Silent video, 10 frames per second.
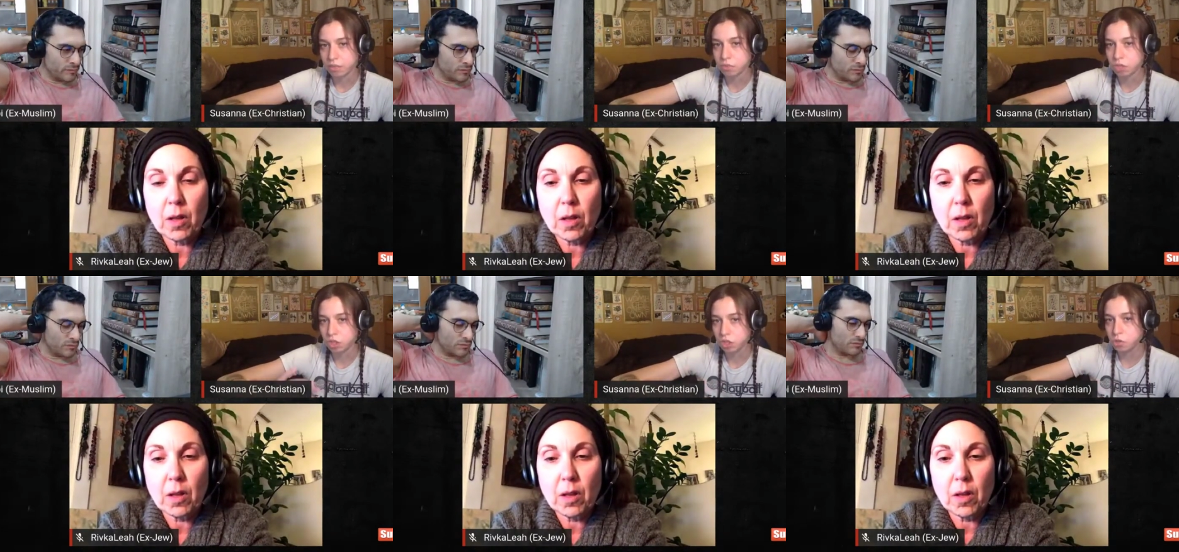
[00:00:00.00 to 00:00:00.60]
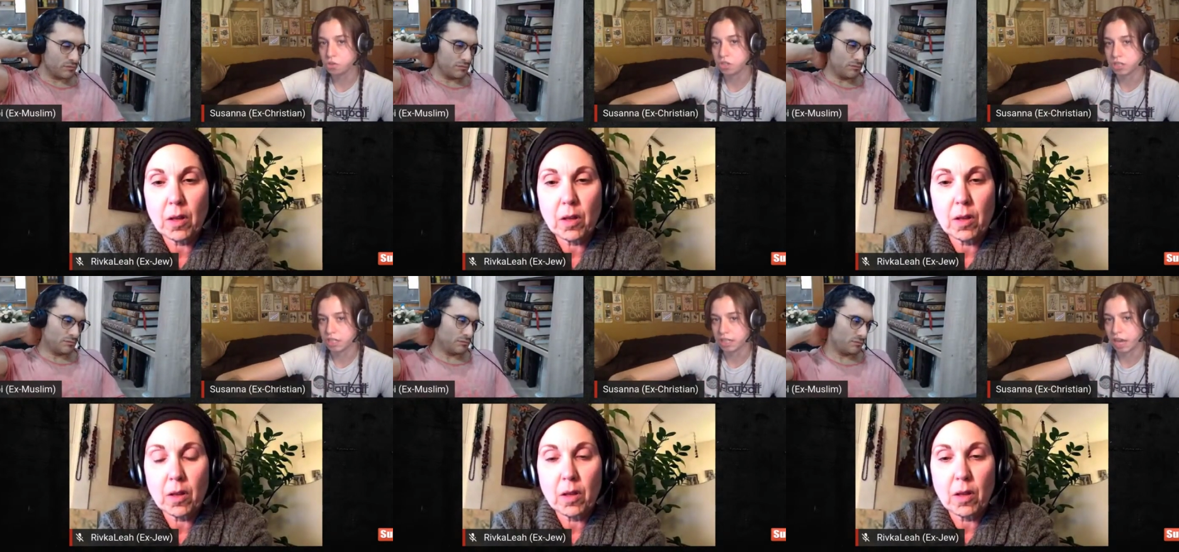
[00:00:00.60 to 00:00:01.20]
Speaker 1: There was an allusion
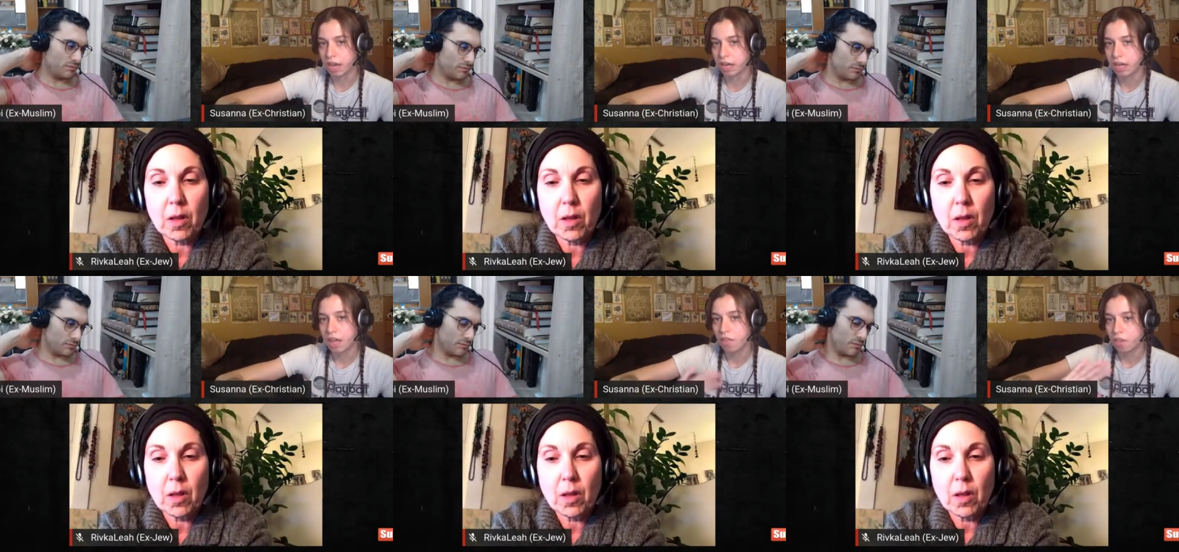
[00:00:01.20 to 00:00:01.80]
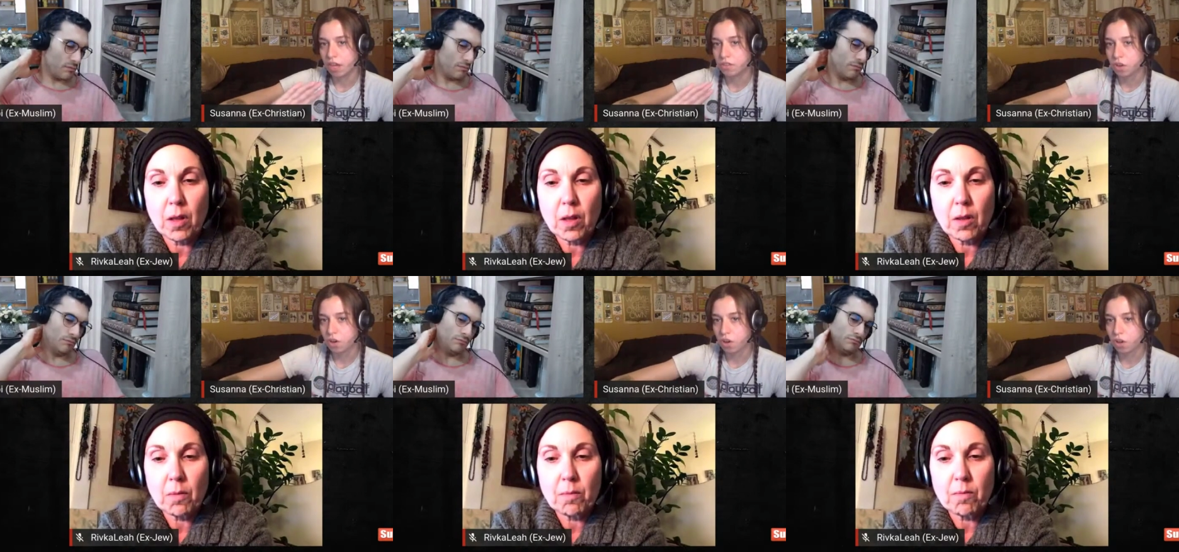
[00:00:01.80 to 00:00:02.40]
to that.
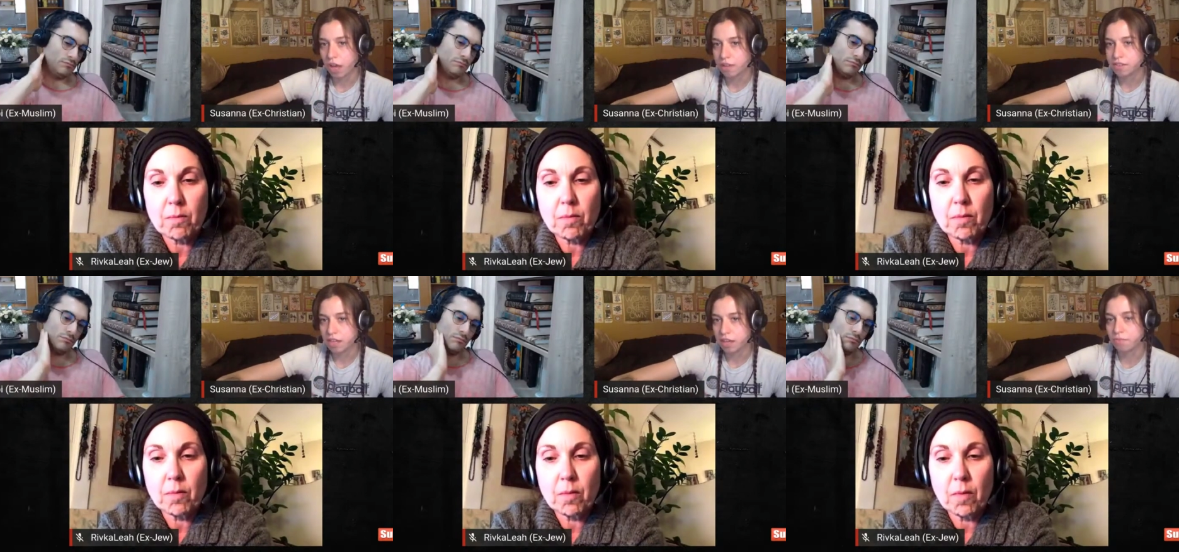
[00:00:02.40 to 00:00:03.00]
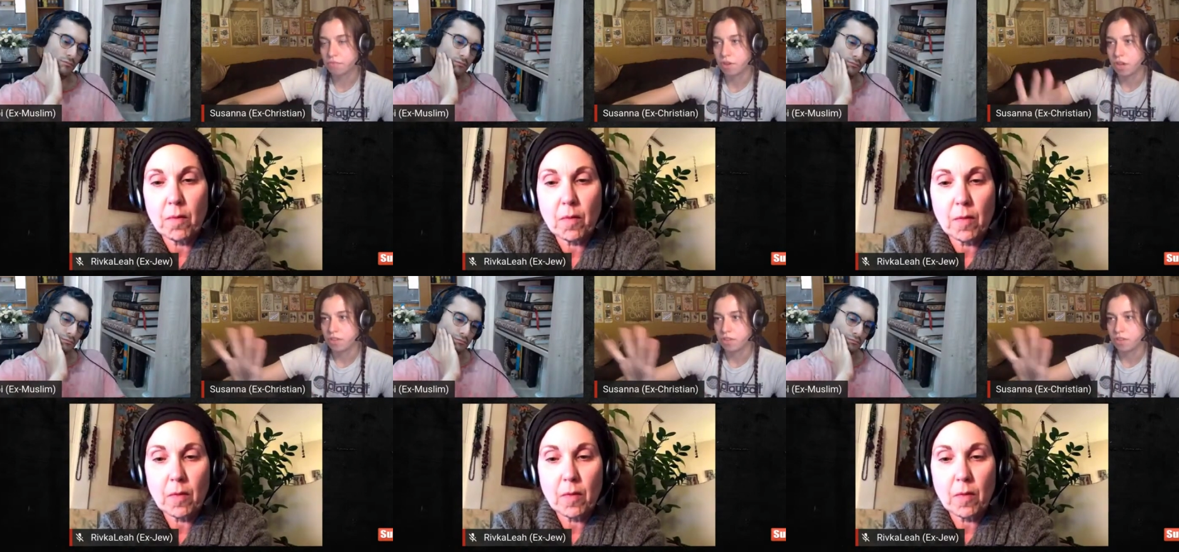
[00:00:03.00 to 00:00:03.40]
It's as if